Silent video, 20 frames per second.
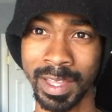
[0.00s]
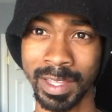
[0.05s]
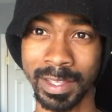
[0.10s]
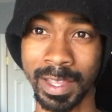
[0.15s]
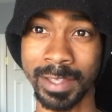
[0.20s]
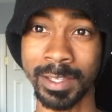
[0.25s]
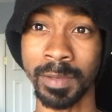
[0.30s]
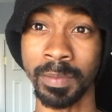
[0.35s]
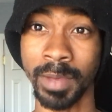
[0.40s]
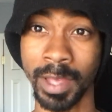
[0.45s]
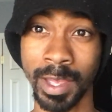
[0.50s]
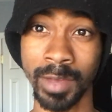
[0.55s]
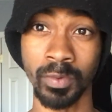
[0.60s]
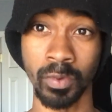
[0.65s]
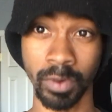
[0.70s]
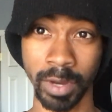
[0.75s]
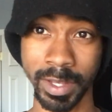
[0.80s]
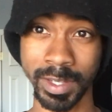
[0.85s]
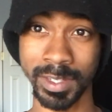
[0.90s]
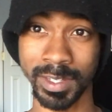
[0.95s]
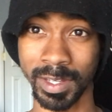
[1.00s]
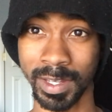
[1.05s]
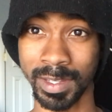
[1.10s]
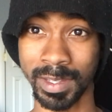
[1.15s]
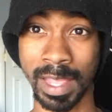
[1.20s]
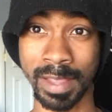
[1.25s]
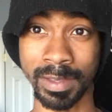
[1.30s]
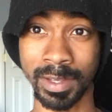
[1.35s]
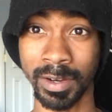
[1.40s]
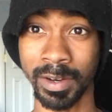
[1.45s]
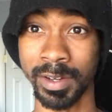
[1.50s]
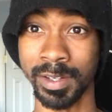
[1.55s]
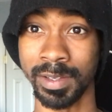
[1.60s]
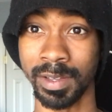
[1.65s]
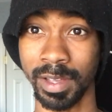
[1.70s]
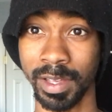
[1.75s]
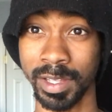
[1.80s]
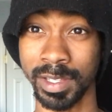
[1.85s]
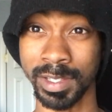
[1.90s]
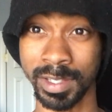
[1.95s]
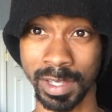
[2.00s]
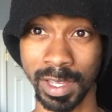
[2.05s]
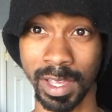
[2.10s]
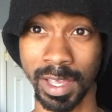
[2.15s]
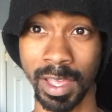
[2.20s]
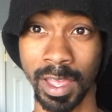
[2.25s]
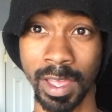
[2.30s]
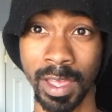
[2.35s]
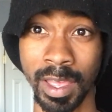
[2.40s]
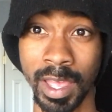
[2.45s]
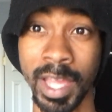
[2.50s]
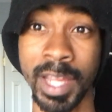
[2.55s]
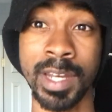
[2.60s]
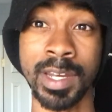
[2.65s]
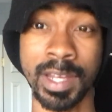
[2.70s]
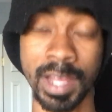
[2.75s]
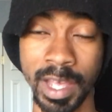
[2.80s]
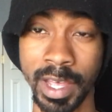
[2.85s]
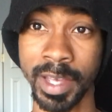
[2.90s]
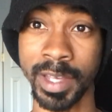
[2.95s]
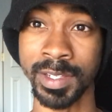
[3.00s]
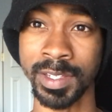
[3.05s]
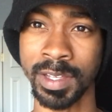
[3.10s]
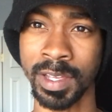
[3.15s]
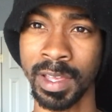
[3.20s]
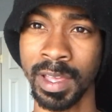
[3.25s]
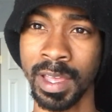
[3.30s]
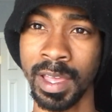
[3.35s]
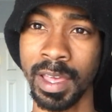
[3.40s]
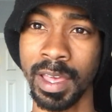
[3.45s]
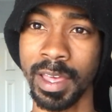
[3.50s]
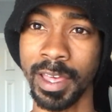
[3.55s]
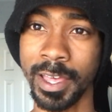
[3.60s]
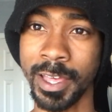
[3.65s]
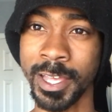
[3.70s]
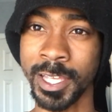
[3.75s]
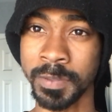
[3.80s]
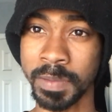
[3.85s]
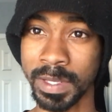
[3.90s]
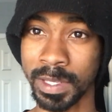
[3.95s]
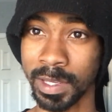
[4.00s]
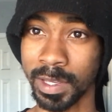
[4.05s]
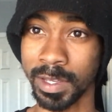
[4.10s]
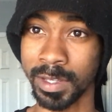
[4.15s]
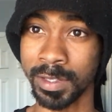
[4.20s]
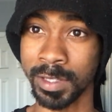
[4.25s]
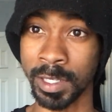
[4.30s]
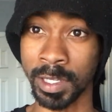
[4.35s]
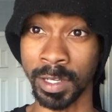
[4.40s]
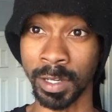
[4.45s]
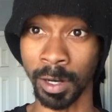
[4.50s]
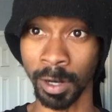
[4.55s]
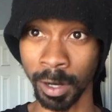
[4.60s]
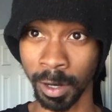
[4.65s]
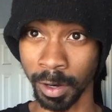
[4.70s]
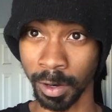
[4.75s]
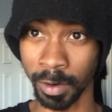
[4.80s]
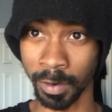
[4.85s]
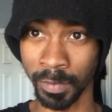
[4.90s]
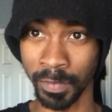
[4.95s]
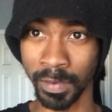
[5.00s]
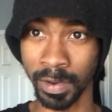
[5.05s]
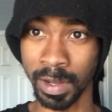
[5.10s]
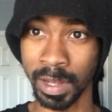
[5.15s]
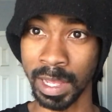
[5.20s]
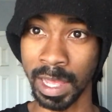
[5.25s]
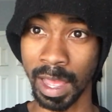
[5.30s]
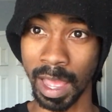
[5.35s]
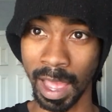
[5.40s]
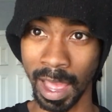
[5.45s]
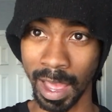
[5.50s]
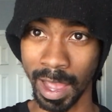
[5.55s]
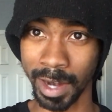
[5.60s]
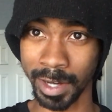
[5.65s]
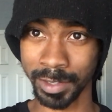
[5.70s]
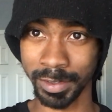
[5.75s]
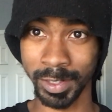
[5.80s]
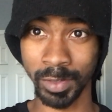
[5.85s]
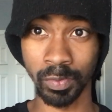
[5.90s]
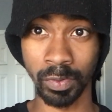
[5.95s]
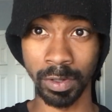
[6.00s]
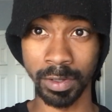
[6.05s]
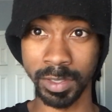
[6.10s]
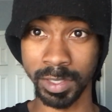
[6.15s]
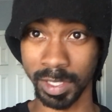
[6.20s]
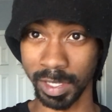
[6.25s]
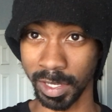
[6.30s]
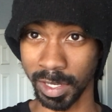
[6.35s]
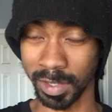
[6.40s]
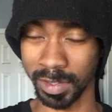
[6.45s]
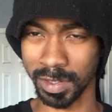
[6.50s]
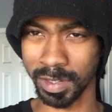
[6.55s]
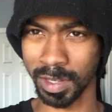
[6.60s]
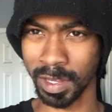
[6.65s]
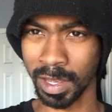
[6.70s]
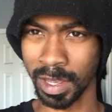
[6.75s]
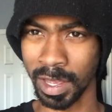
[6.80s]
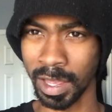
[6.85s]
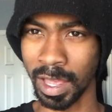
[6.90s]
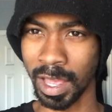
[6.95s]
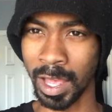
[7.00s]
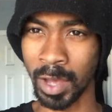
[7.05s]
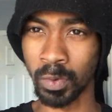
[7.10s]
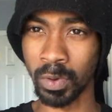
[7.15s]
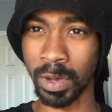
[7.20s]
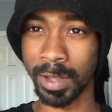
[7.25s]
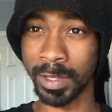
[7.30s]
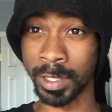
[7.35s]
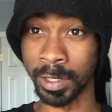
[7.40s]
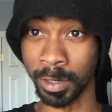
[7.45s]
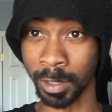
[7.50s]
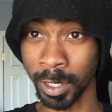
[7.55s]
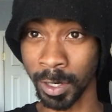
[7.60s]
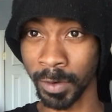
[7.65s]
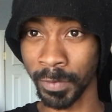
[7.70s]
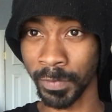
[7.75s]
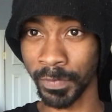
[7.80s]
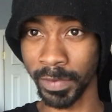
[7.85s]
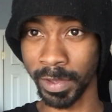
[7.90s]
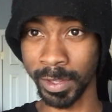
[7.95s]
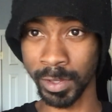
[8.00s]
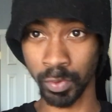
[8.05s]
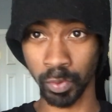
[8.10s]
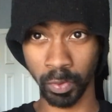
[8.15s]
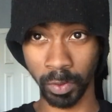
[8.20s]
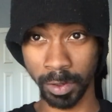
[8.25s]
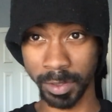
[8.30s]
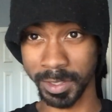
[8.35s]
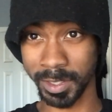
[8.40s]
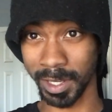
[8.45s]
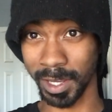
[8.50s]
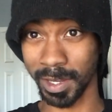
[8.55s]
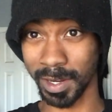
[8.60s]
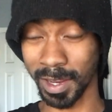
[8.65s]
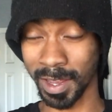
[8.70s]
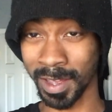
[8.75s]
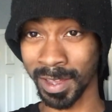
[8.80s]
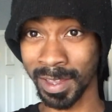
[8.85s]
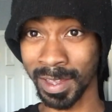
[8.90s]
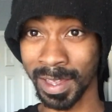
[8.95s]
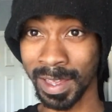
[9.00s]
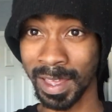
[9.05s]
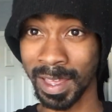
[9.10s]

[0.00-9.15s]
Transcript: that the main reason that there is like day and night is because the earth actually rotates. And while the earth is rotating,